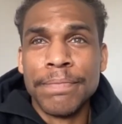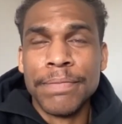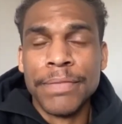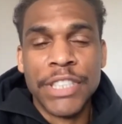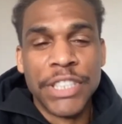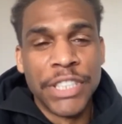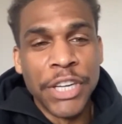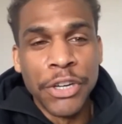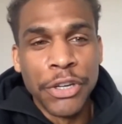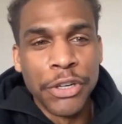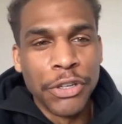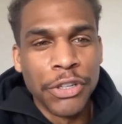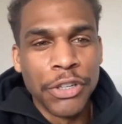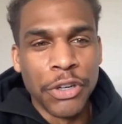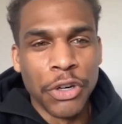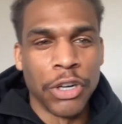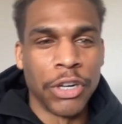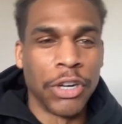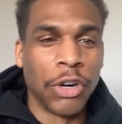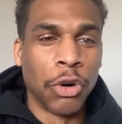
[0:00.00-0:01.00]
single
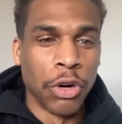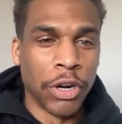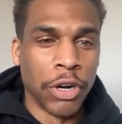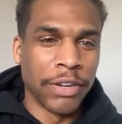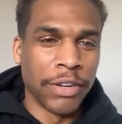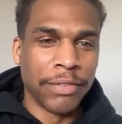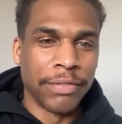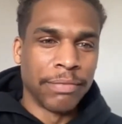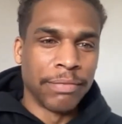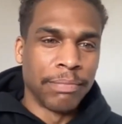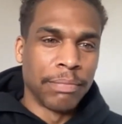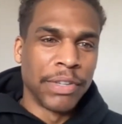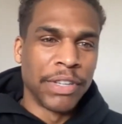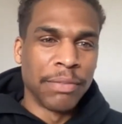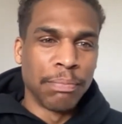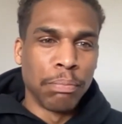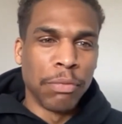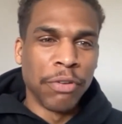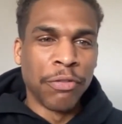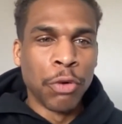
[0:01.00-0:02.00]
or, or,
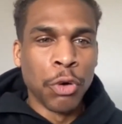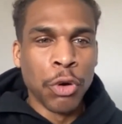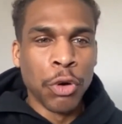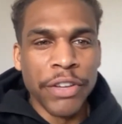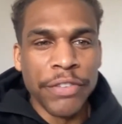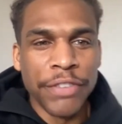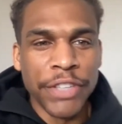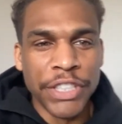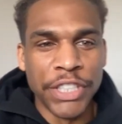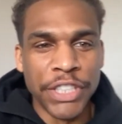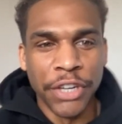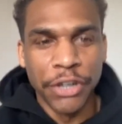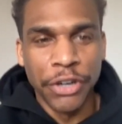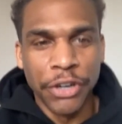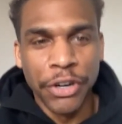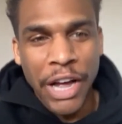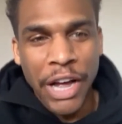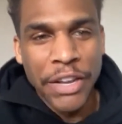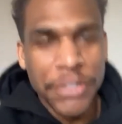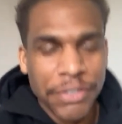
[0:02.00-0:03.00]
before even
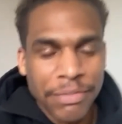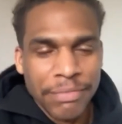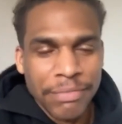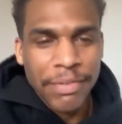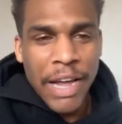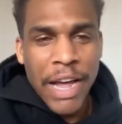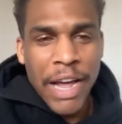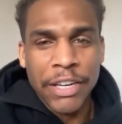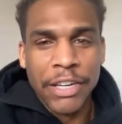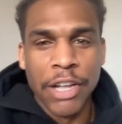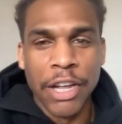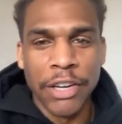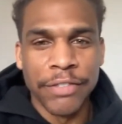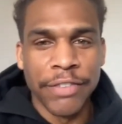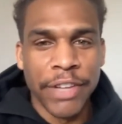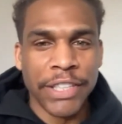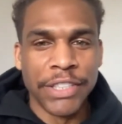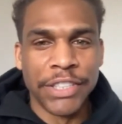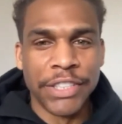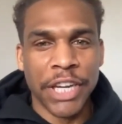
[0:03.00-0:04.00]
single, I had a lot of
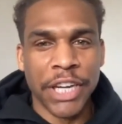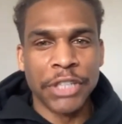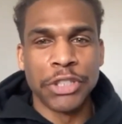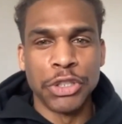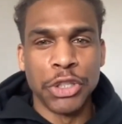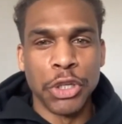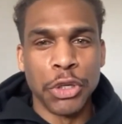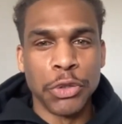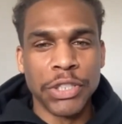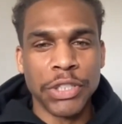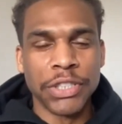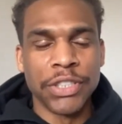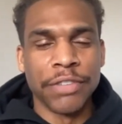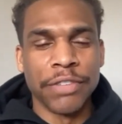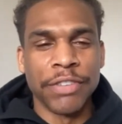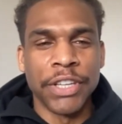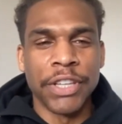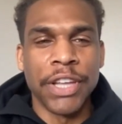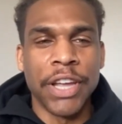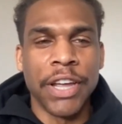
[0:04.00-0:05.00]
like sex jokes and
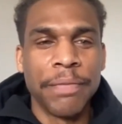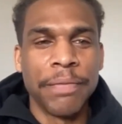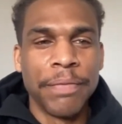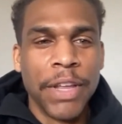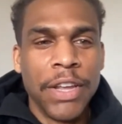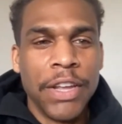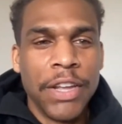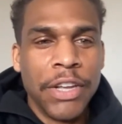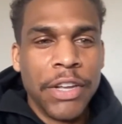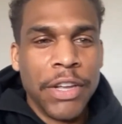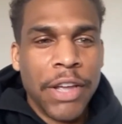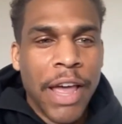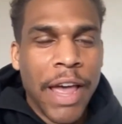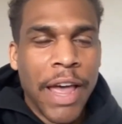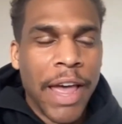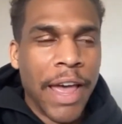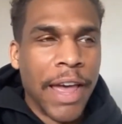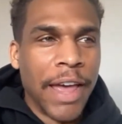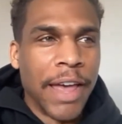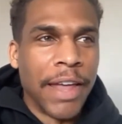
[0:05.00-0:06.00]
stuff like that.
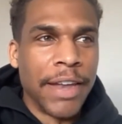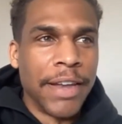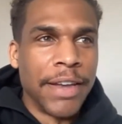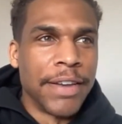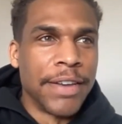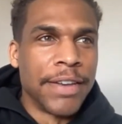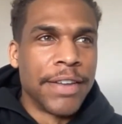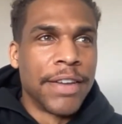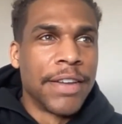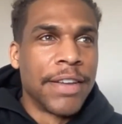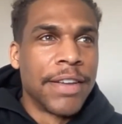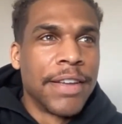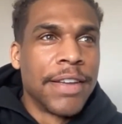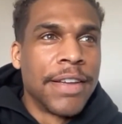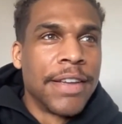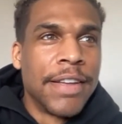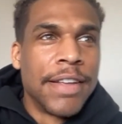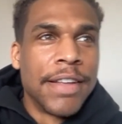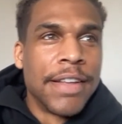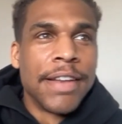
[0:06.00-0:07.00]
And
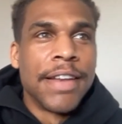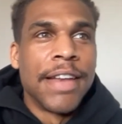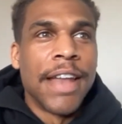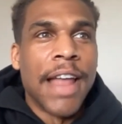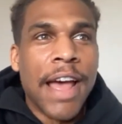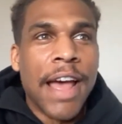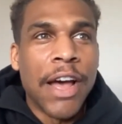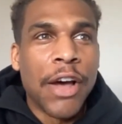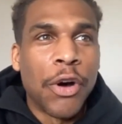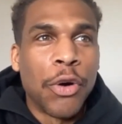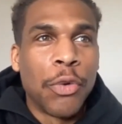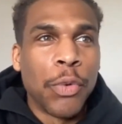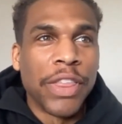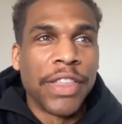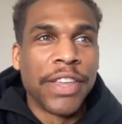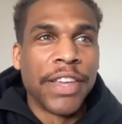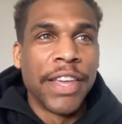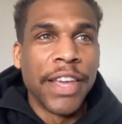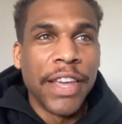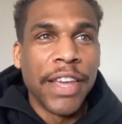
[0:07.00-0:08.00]
now
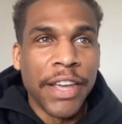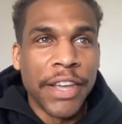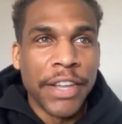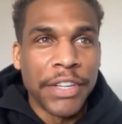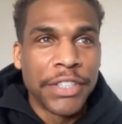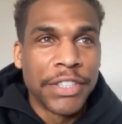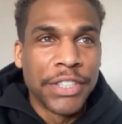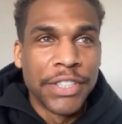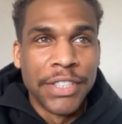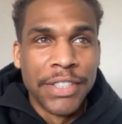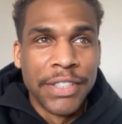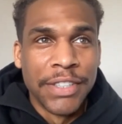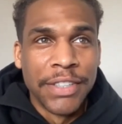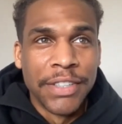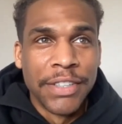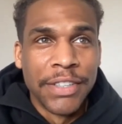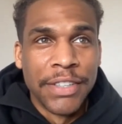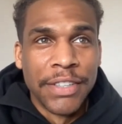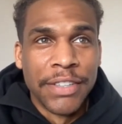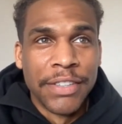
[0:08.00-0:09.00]
with kids,
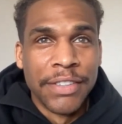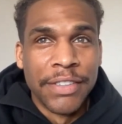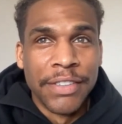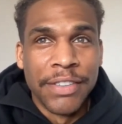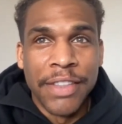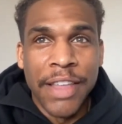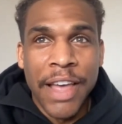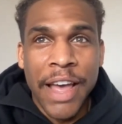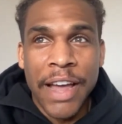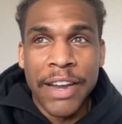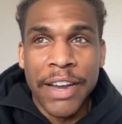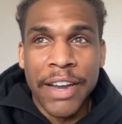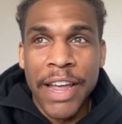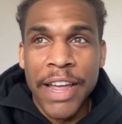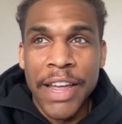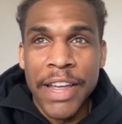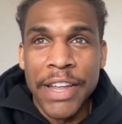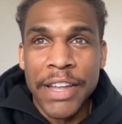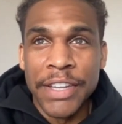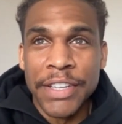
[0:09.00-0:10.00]
that
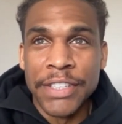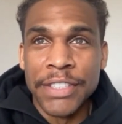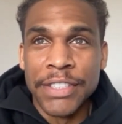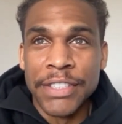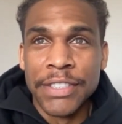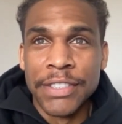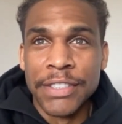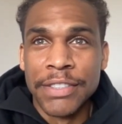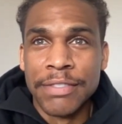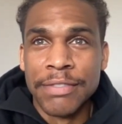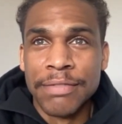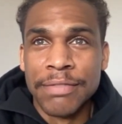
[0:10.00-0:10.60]
has